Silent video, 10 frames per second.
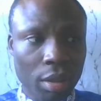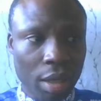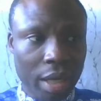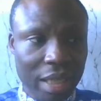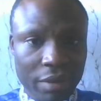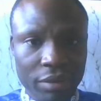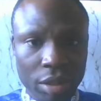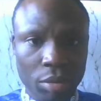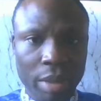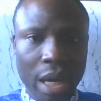Right after
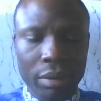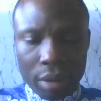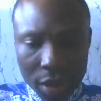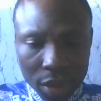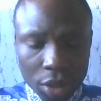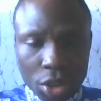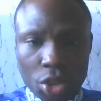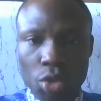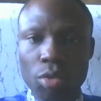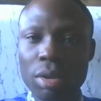your bath,
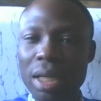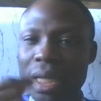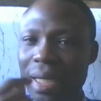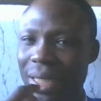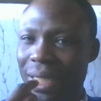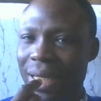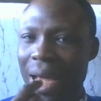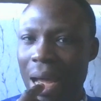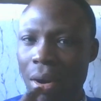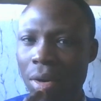you will lick
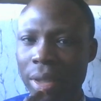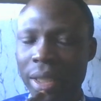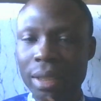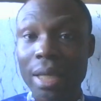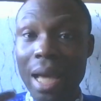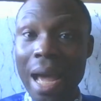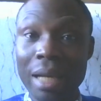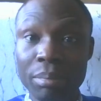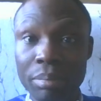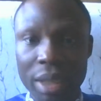that honey
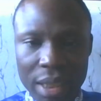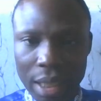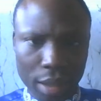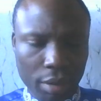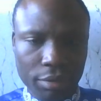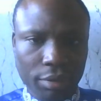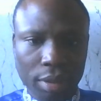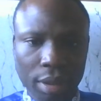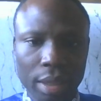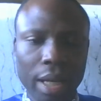and bitter leaf
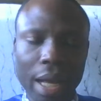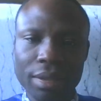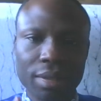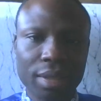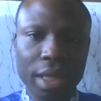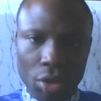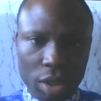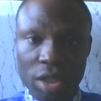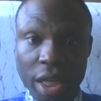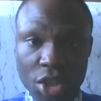and say your
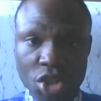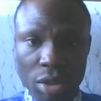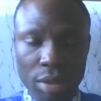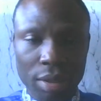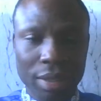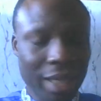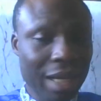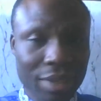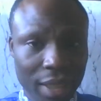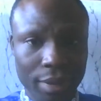intention.
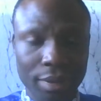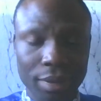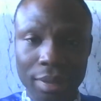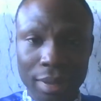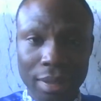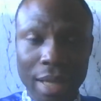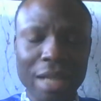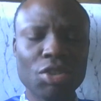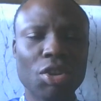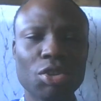That's it.
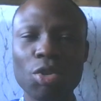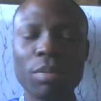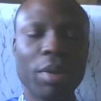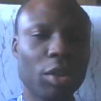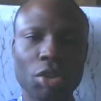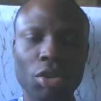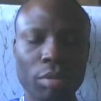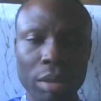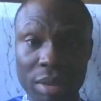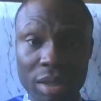And just go about your
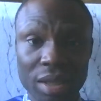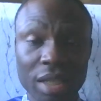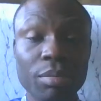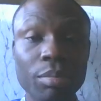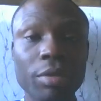normal business.